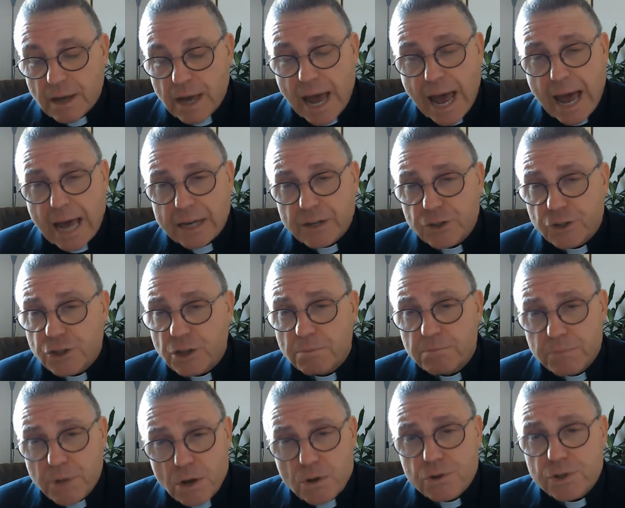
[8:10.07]
and the
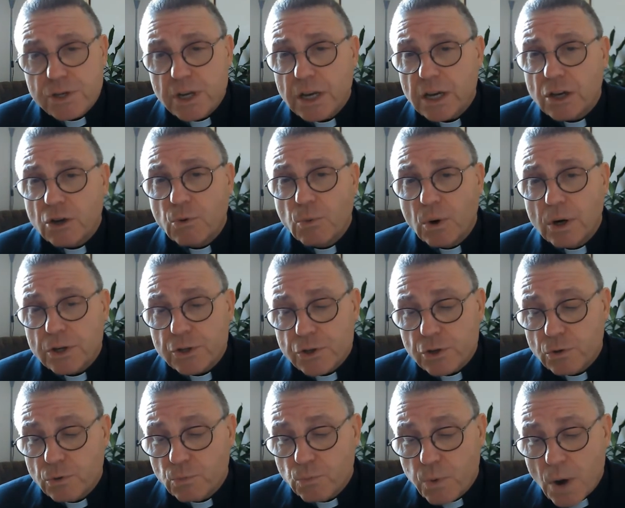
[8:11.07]
music was
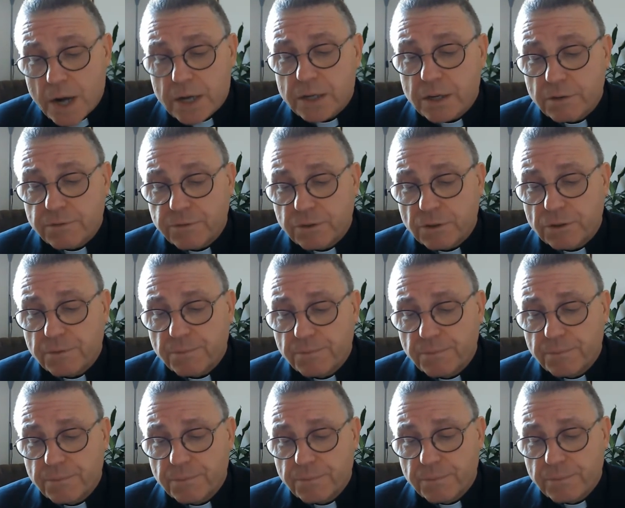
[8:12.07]
wonderful,
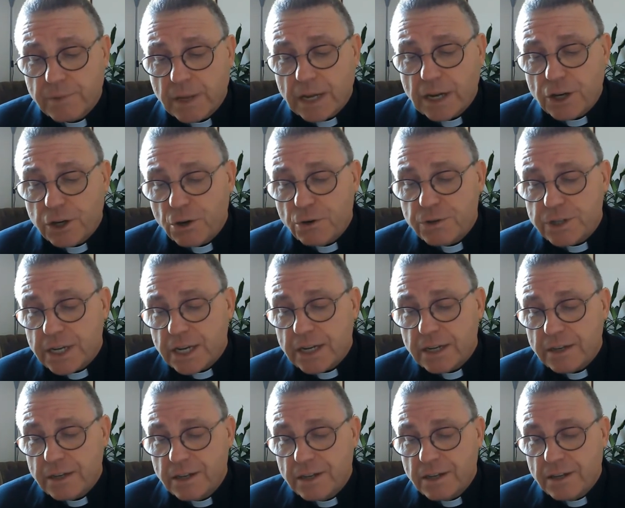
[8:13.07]

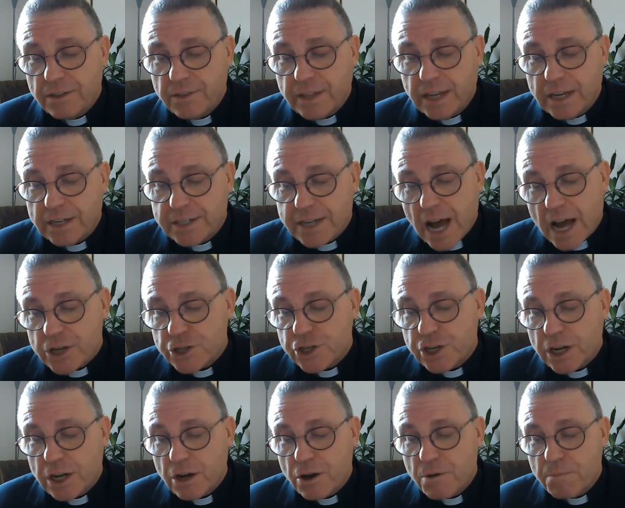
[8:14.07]
including the
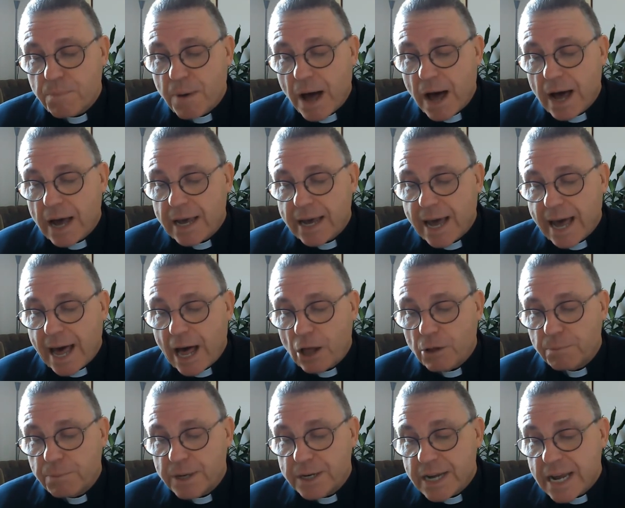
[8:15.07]
Adagio by
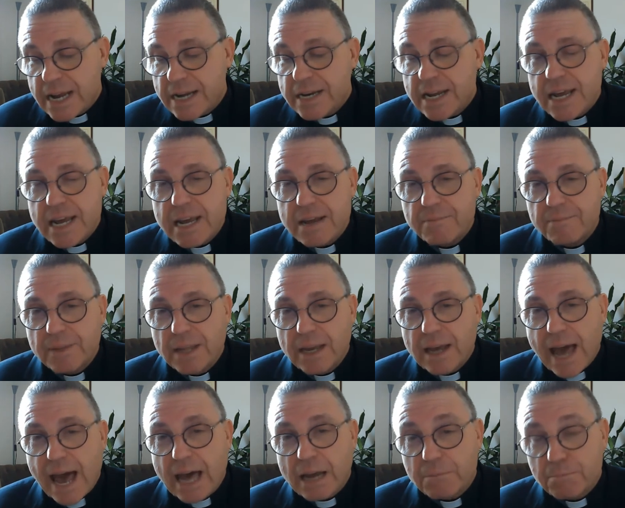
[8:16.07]
Albinini
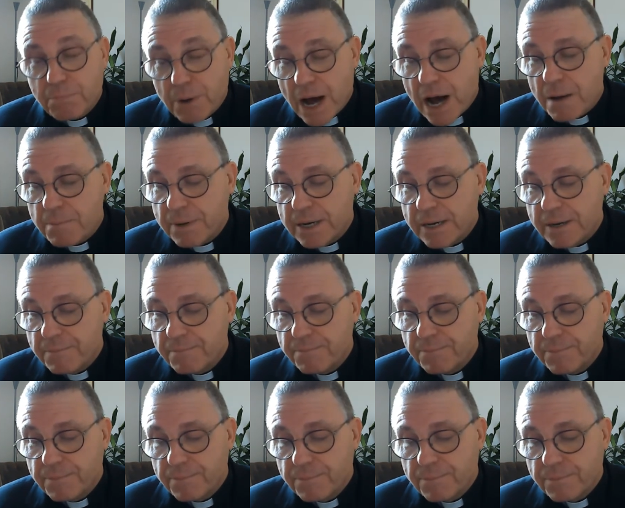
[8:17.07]
and Barber,
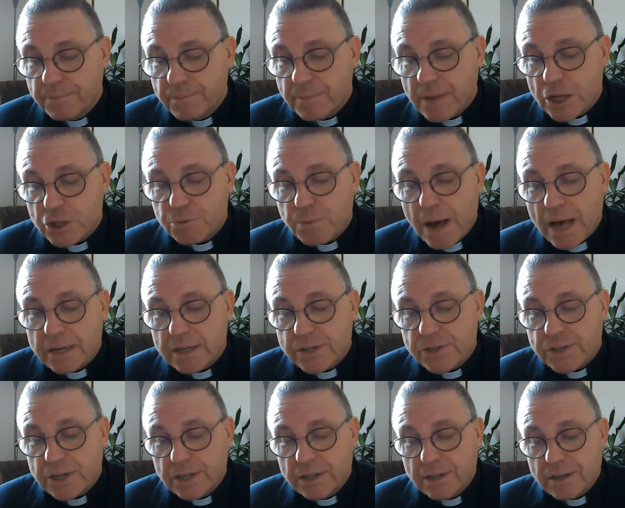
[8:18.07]
as well
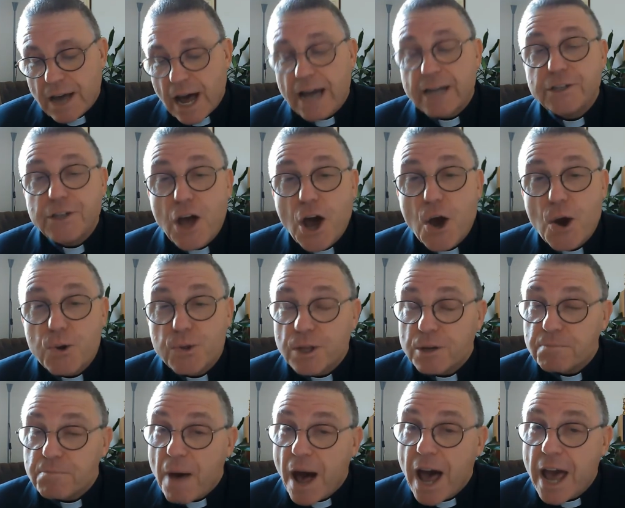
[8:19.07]
as I Know
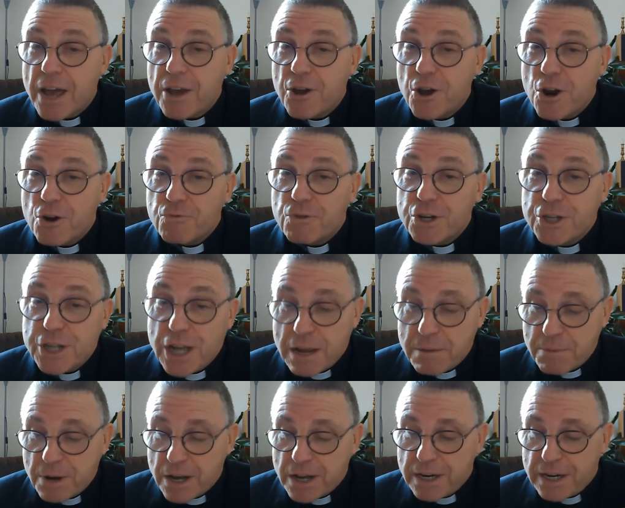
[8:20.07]
That My
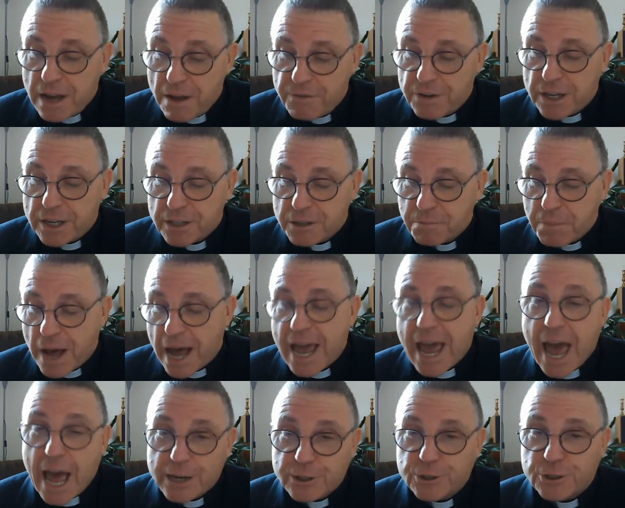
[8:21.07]
Redeemer Liveth by
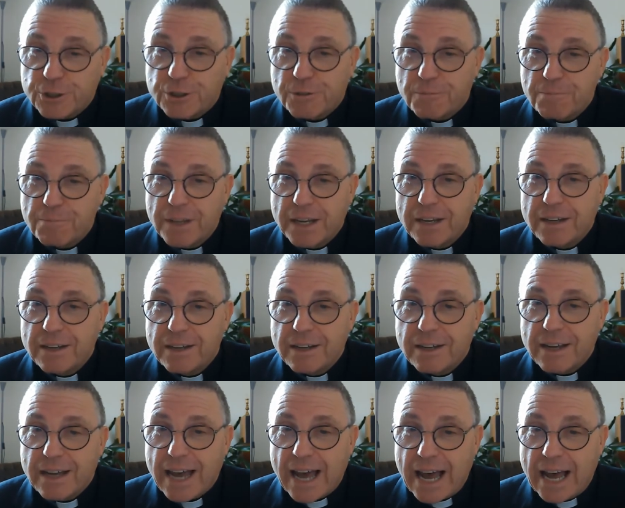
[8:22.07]
Handel,
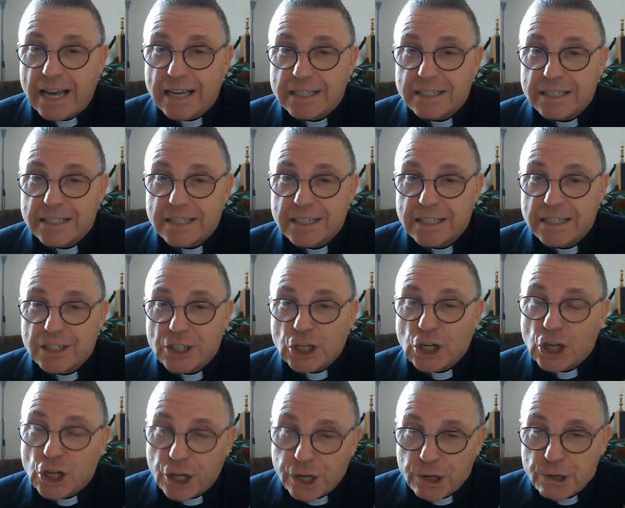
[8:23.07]
and
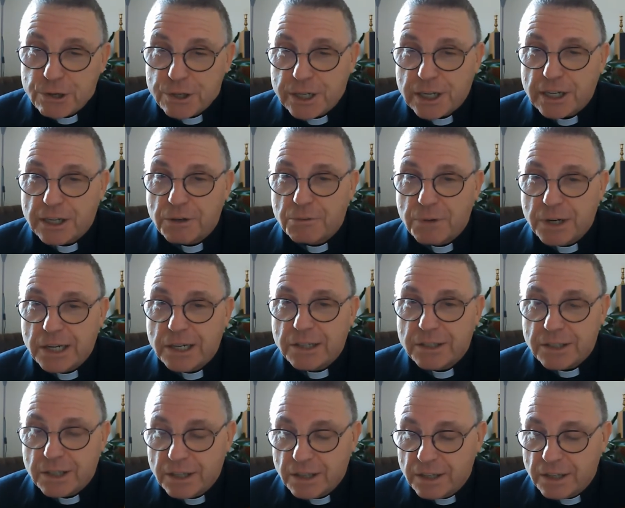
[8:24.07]
concluding with